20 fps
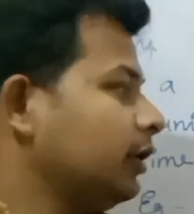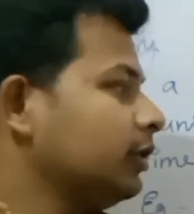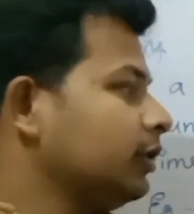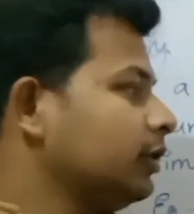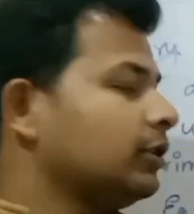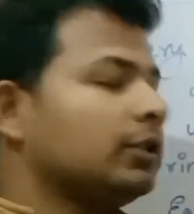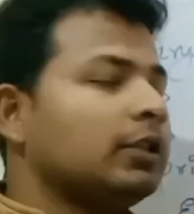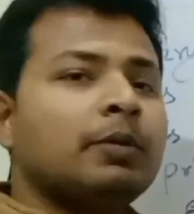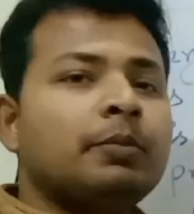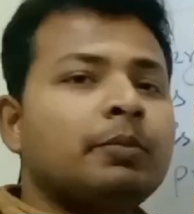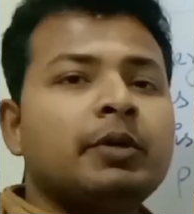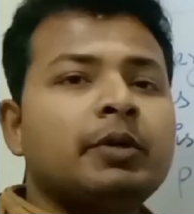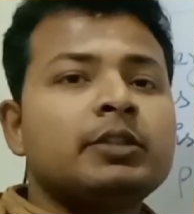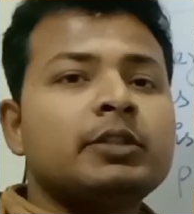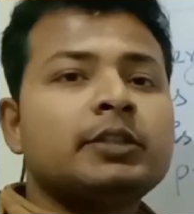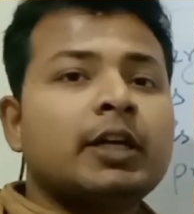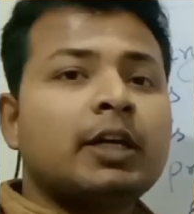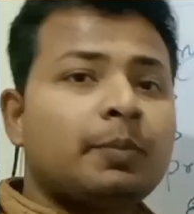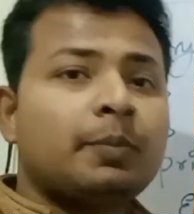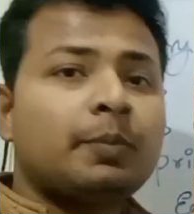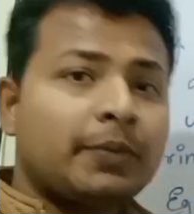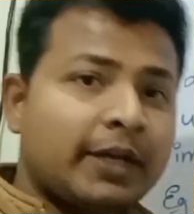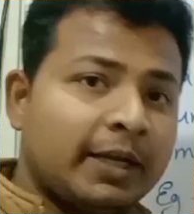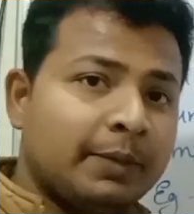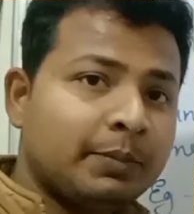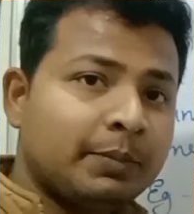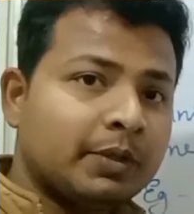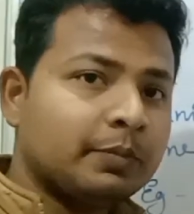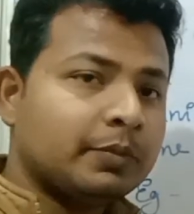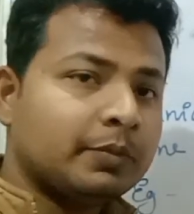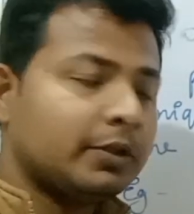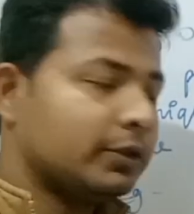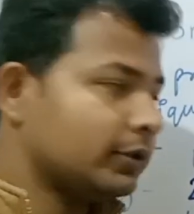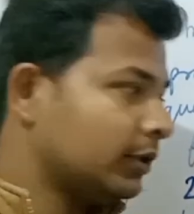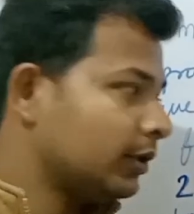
these numbers are prime